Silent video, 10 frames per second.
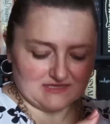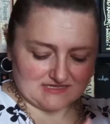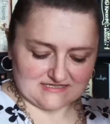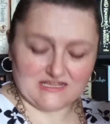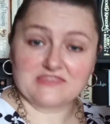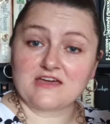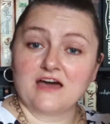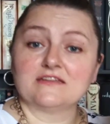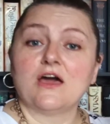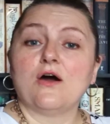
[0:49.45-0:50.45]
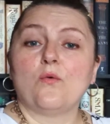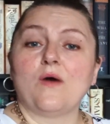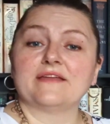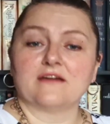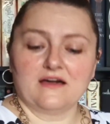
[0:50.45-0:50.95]
this, and I thought,
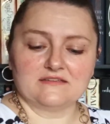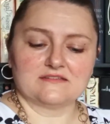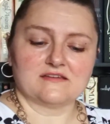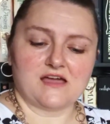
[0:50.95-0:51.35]
why not?